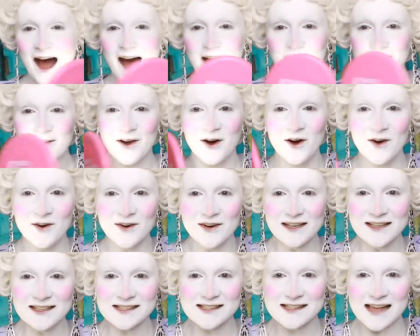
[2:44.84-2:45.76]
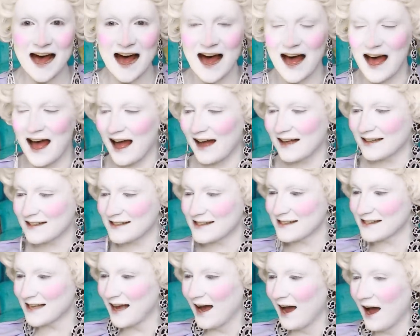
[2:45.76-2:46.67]
how cool is that?
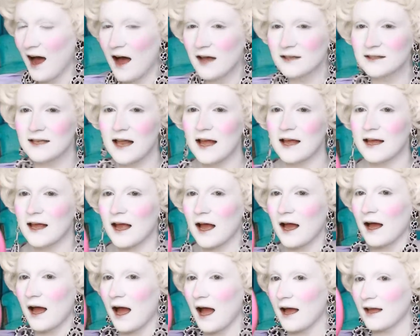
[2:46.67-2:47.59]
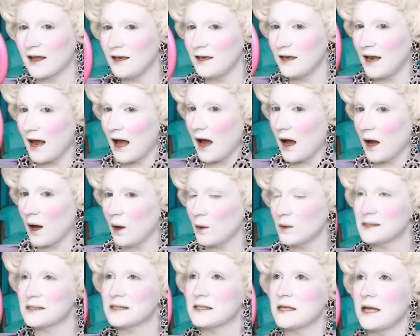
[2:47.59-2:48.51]
Like, I can
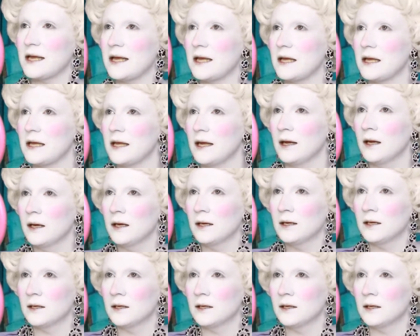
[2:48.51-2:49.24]
now see